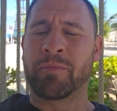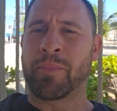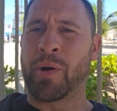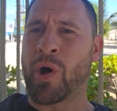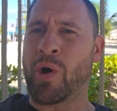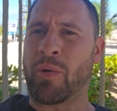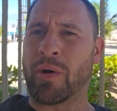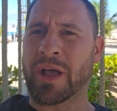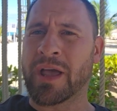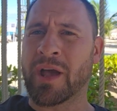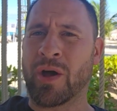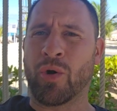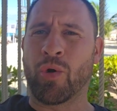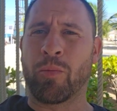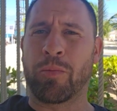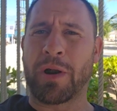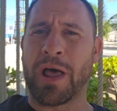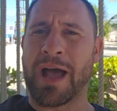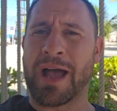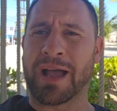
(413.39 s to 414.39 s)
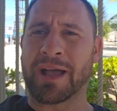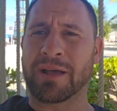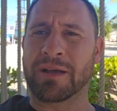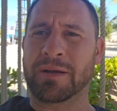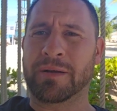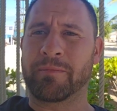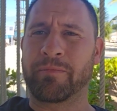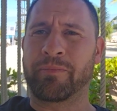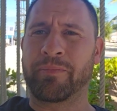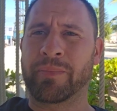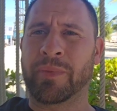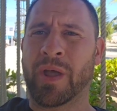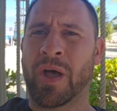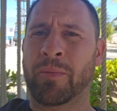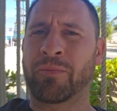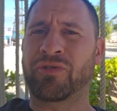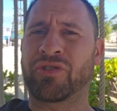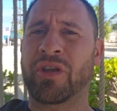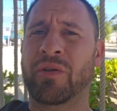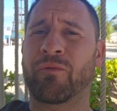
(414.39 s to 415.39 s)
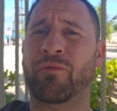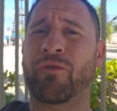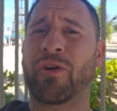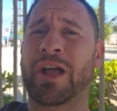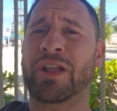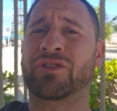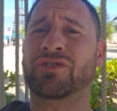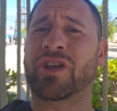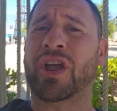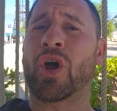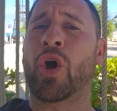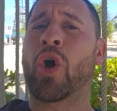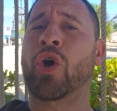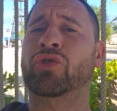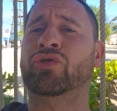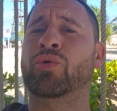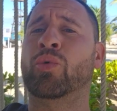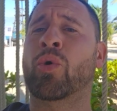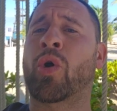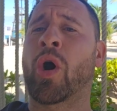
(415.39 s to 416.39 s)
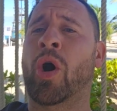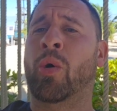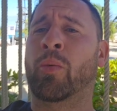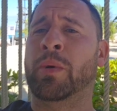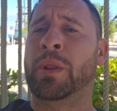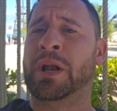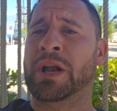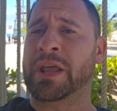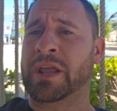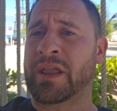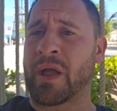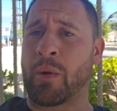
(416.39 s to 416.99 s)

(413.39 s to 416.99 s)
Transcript: Pot kettle black. I'm seeing fans say Arsenal can't win the league.